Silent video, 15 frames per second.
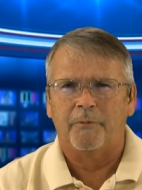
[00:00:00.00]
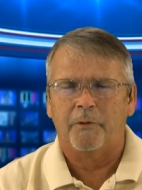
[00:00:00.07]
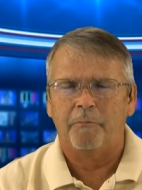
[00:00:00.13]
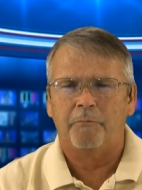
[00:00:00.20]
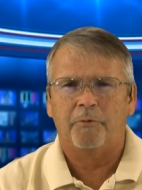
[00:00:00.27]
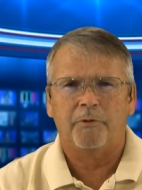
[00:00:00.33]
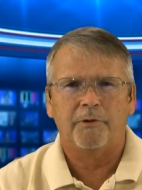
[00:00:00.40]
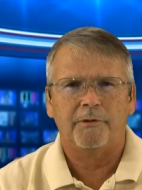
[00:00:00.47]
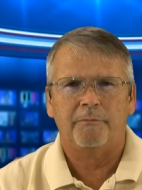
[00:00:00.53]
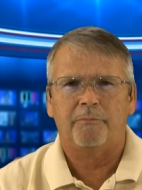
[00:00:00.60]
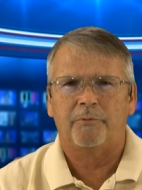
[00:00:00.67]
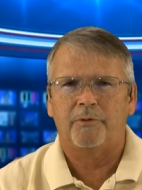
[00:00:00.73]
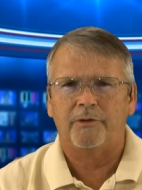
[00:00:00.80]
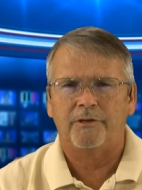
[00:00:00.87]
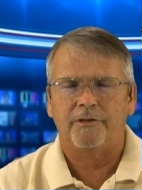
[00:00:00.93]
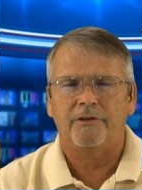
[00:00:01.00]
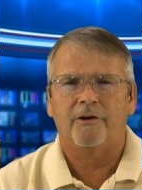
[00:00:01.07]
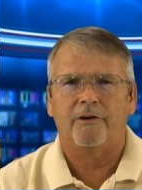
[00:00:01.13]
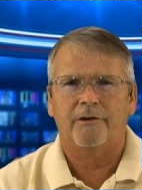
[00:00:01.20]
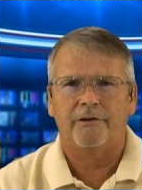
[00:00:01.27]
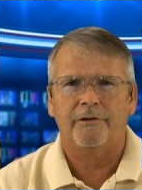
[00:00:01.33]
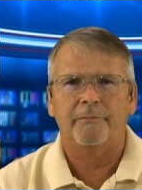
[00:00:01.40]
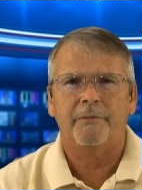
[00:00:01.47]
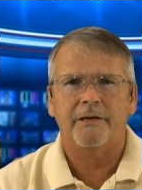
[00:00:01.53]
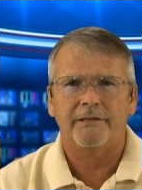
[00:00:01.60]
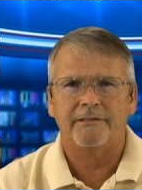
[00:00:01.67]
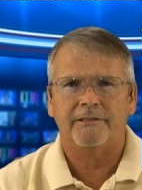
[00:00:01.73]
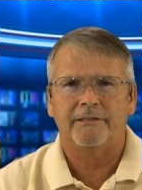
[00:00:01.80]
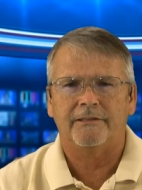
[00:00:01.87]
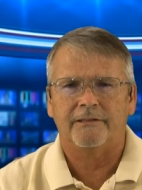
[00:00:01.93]
Pretty darned
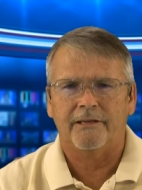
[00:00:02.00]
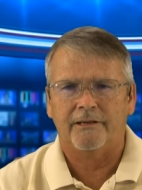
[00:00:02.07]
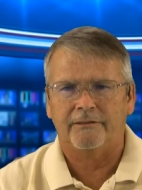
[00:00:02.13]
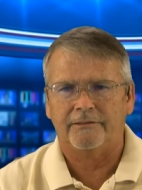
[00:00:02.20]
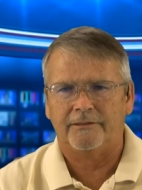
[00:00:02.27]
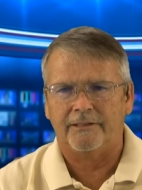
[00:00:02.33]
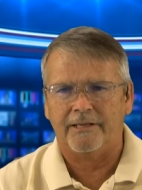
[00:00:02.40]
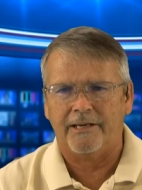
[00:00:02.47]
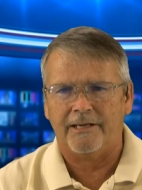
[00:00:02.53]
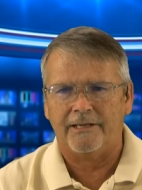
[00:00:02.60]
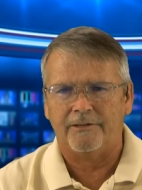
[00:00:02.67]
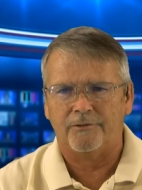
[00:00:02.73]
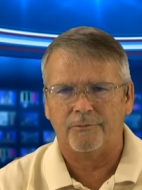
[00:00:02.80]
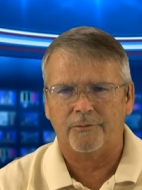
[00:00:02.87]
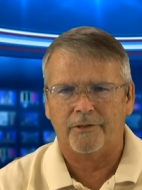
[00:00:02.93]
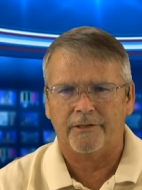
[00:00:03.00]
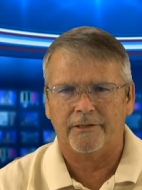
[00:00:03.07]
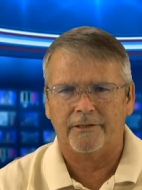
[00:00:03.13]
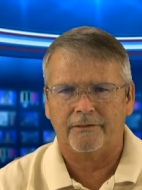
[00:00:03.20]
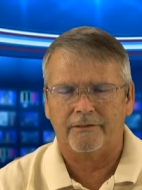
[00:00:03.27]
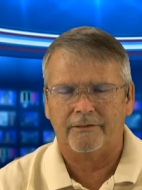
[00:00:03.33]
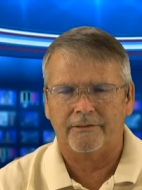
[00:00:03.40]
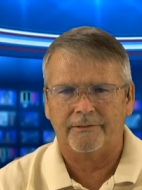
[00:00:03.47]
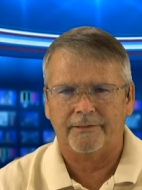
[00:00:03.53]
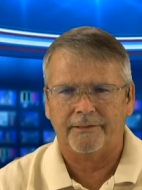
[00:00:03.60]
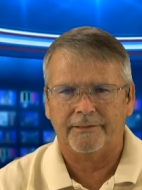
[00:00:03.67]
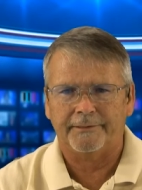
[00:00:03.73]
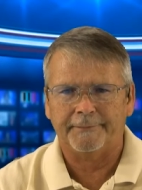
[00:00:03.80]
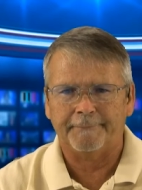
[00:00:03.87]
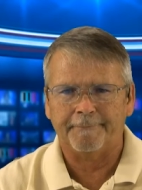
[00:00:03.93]
amazing. Now today it's running on
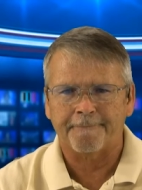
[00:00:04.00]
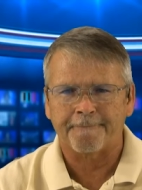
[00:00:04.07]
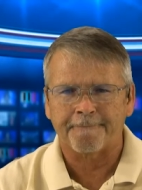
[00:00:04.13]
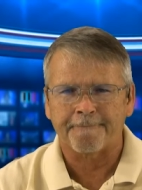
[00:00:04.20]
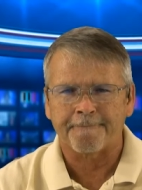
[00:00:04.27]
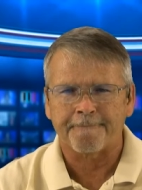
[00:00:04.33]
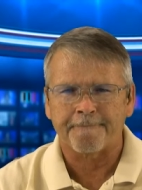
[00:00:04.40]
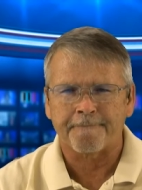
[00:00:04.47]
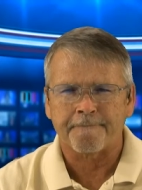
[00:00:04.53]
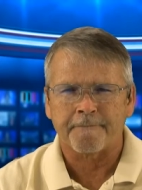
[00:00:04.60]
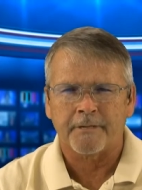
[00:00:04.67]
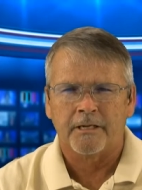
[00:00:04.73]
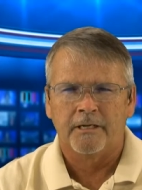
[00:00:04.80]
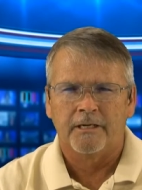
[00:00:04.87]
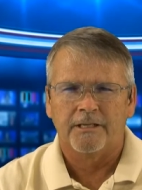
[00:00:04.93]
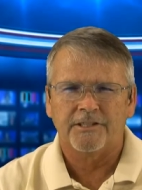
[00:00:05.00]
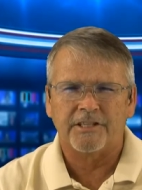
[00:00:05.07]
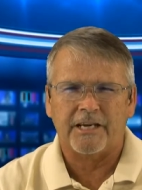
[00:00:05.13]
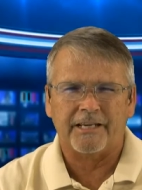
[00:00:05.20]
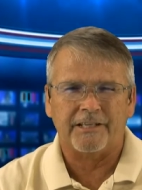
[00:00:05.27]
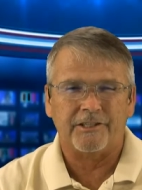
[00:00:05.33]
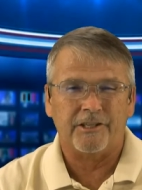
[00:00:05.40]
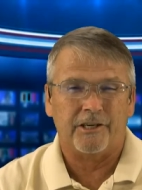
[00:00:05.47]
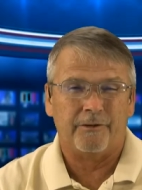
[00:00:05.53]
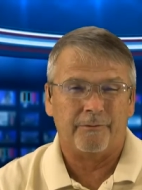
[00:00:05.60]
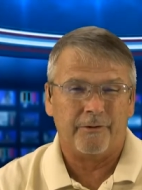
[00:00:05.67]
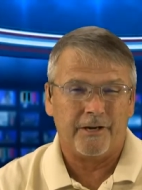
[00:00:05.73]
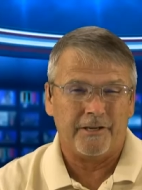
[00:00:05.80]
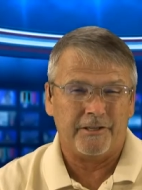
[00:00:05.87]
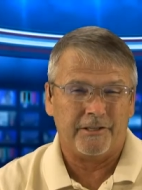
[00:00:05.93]
a second
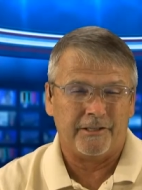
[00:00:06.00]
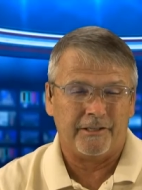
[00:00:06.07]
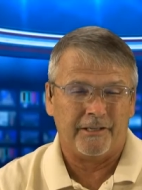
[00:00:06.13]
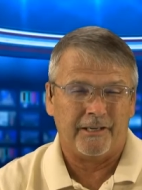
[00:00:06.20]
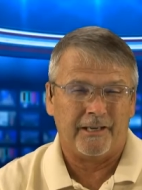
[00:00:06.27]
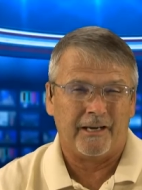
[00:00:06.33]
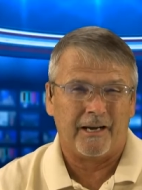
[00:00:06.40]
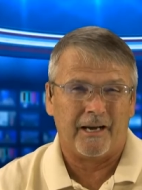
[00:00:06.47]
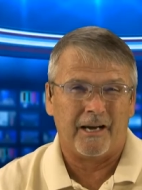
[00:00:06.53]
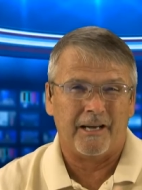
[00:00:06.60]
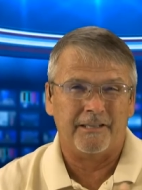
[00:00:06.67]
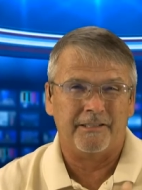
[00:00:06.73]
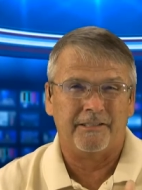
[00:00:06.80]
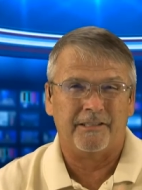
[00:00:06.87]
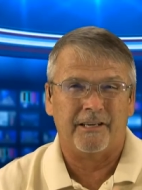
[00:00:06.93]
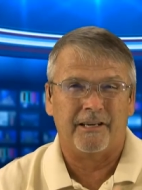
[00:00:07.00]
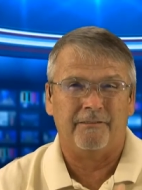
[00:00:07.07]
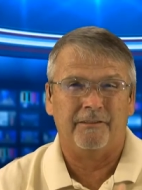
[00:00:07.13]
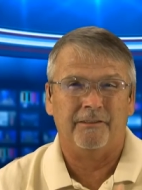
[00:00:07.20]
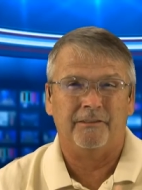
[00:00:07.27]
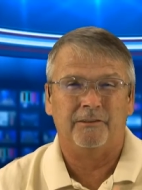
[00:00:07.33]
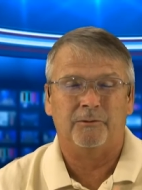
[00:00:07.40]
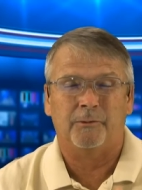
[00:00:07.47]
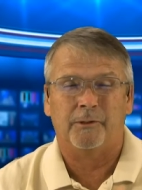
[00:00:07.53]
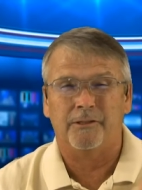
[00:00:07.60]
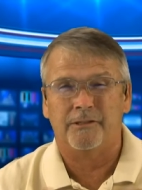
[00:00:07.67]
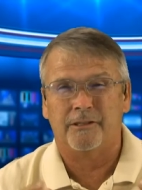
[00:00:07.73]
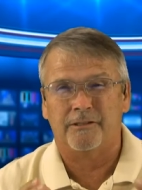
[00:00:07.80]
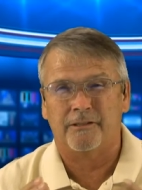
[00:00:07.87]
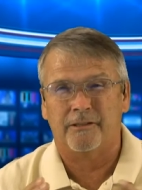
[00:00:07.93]
generation i7
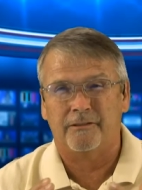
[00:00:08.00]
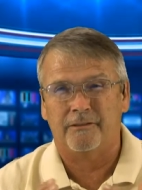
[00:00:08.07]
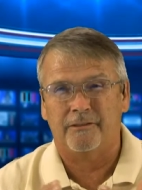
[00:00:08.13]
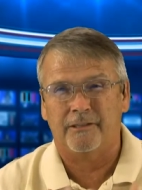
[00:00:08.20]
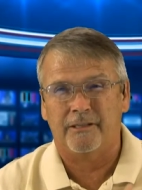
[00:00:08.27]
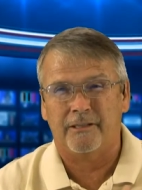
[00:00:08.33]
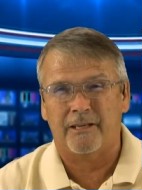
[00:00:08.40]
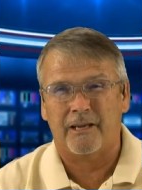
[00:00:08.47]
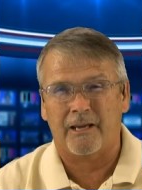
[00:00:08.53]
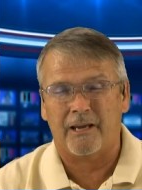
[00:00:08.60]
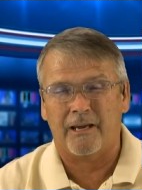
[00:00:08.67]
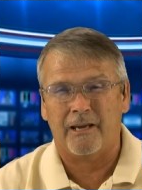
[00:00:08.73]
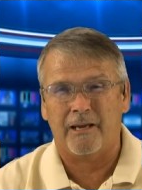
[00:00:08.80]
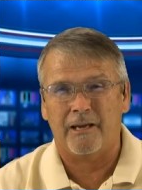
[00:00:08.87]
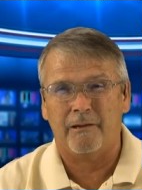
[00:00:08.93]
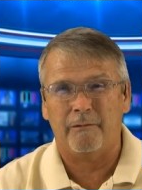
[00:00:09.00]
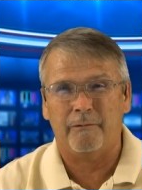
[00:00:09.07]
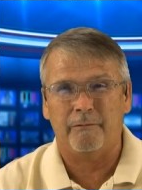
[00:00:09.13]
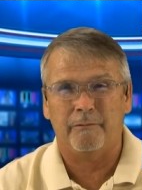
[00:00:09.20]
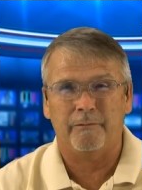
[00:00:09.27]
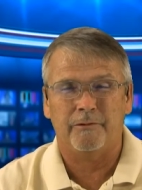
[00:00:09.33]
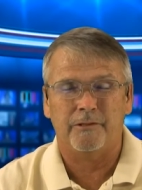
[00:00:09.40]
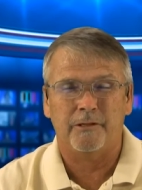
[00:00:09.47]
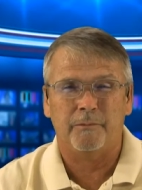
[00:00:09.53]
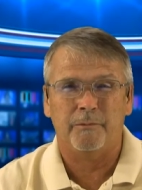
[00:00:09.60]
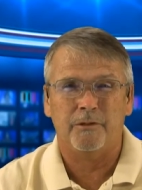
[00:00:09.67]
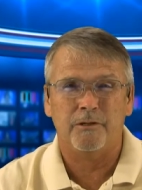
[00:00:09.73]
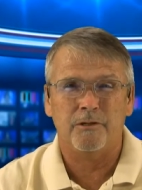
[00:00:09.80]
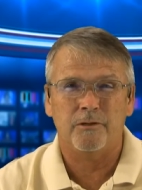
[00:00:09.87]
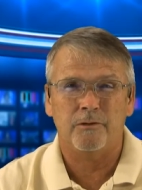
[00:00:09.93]
2600K
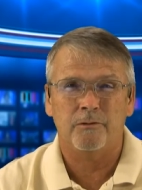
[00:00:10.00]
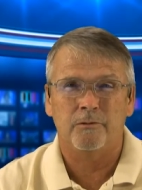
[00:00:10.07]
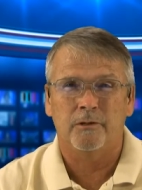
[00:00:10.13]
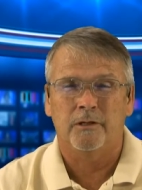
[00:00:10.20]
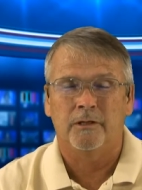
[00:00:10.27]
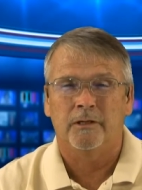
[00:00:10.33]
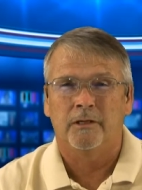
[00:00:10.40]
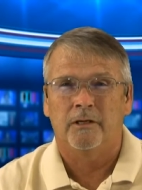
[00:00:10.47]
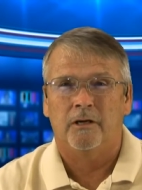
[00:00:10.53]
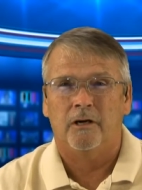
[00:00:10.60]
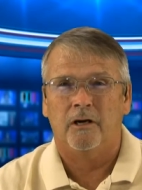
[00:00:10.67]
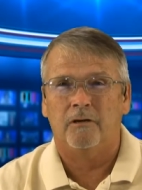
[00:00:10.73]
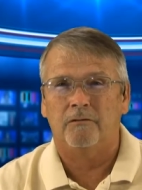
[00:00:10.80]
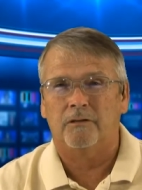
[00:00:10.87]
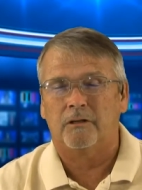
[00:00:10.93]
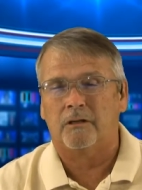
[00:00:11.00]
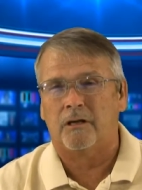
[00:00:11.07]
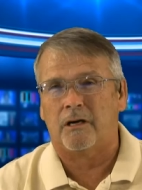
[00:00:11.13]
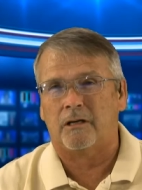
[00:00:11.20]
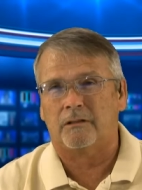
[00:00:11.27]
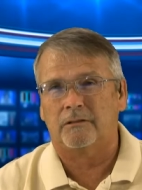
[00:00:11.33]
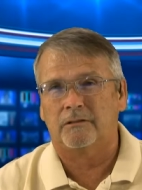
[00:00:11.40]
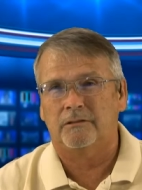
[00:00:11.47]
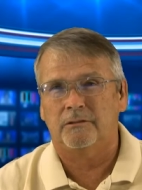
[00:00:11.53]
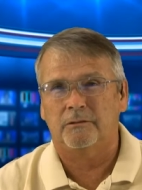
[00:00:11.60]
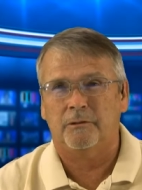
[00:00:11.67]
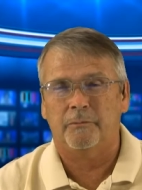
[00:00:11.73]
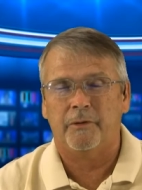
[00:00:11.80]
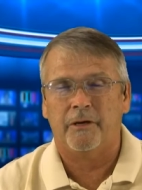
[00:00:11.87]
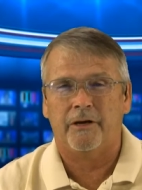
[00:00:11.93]
CPU, overclocked
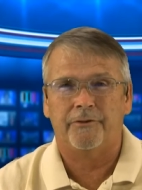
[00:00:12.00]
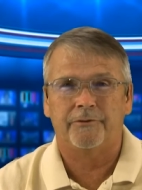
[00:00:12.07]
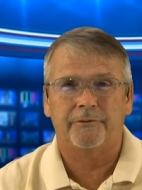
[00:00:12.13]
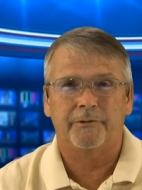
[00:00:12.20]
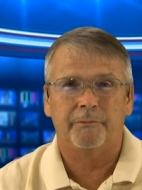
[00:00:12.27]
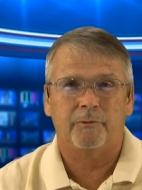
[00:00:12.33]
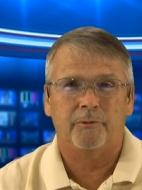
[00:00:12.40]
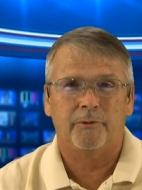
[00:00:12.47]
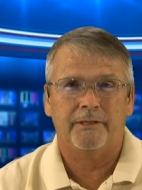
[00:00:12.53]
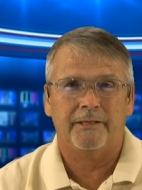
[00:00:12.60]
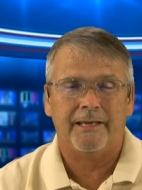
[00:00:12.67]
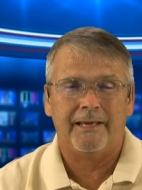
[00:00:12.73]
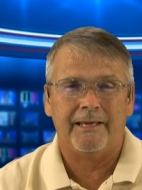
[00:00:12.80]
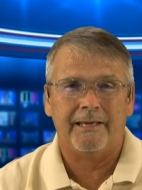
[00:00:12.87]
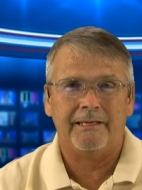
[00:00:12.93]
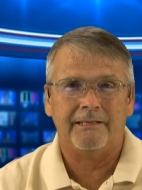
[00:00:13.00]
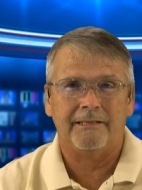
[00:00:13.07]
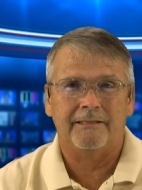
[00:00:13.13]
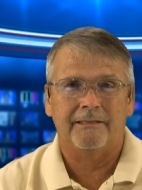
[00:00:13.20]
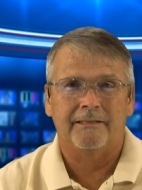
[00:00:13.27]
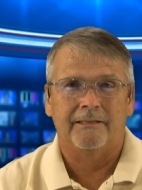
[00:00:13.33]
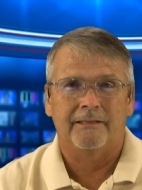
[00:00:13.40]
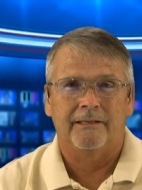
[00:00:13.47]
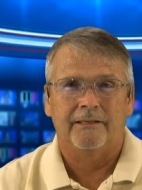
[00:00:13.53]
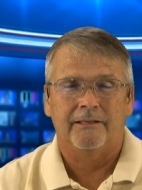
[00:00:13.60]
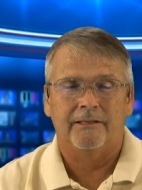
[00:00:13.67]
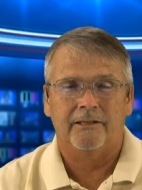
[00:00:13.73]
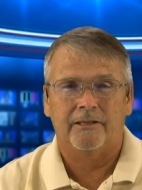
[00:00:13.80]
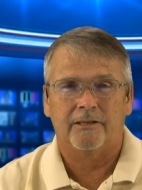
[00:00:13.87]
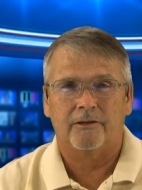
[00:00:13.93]
to about 3.8
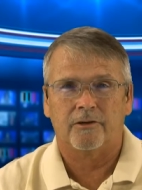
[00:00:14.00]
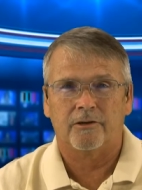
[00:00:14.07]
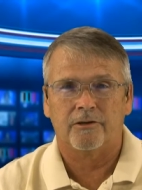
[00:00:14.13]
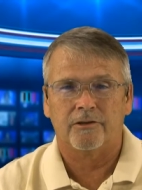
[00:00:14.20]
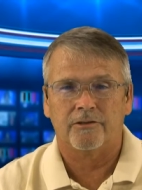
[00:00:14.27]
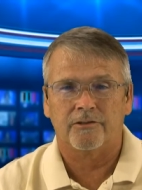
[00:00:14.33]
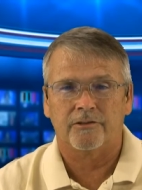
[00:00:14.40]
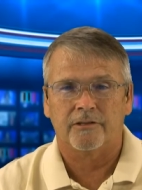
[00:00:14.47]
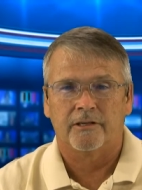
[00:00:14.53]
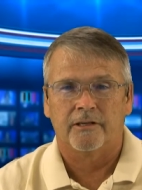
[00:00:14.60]
gigahertz.